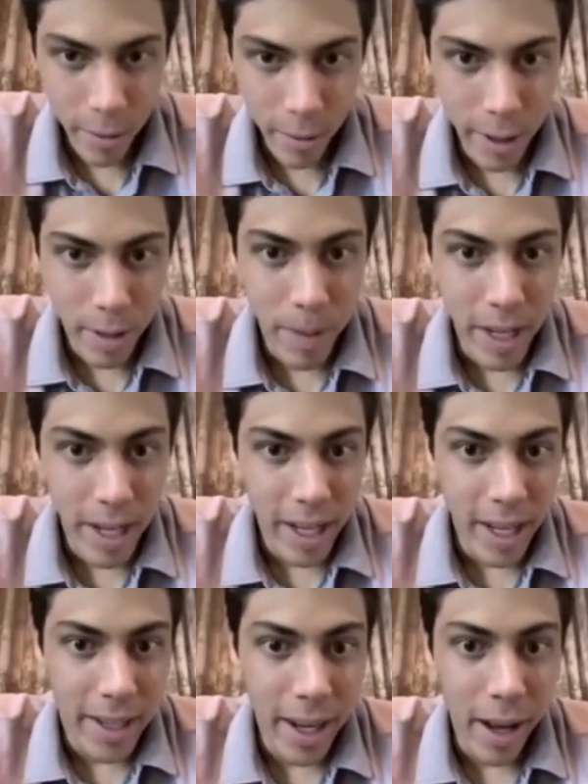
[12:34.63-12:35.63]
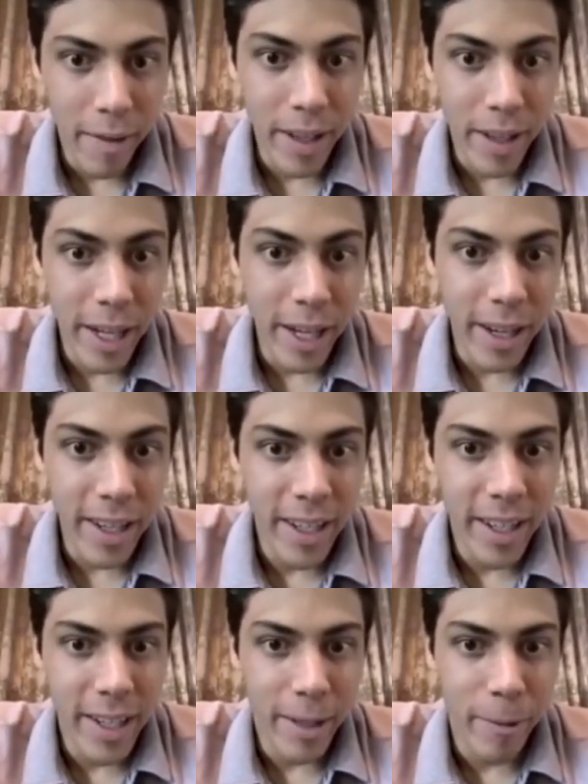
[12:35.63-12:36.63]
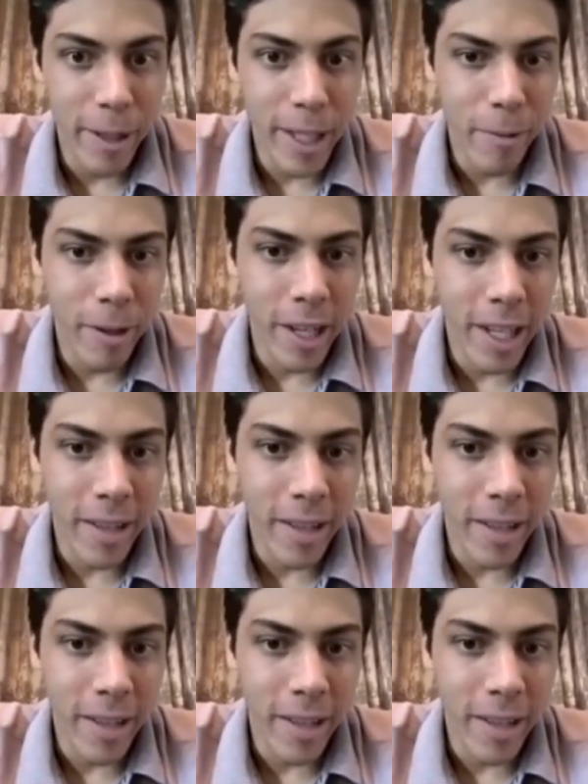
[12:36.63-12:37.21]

what's been a tough year in, in 2020.